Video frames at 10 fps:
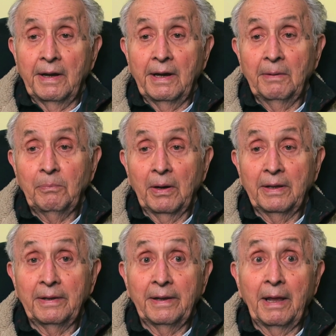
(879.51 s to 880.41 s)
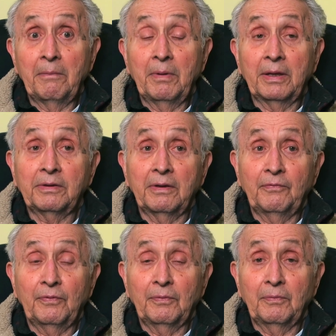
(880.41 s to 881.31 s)
airplane, I met
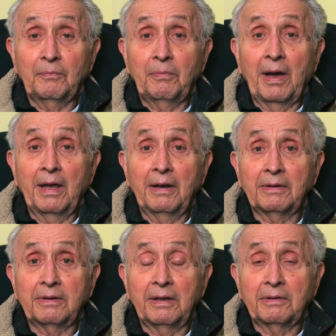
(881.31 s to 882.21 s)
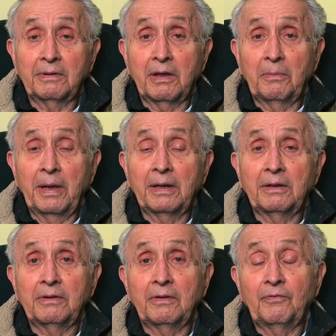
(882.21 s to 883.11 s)
the pilot that
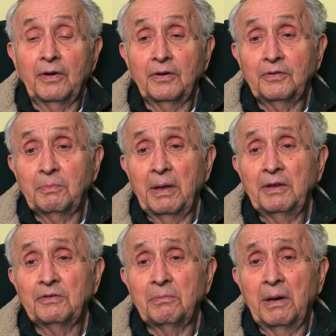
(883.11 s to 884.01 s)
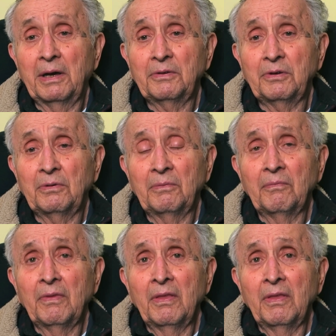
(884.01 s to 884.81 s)
commanded the first space module